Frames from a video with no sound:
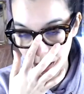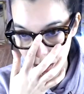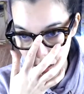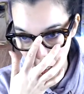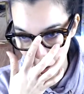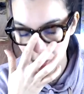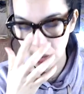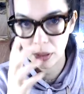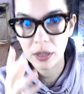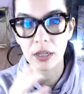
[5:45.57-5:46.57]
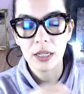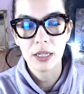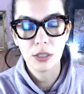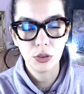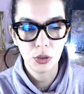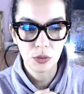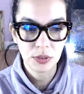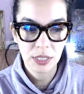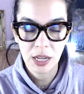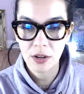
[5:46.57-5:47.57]
in the intro
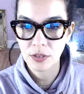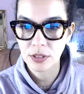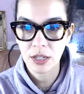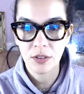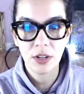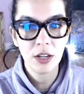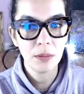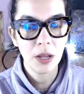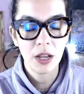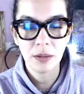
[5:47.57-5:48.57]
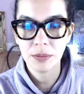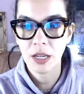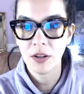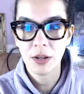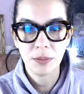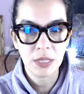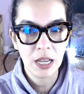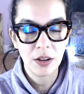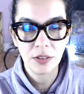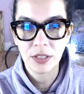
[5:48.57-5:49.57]
down, down, up, up, down, up,
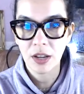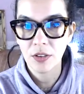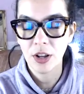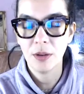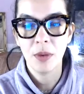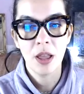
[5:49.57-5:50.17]
down, down, up,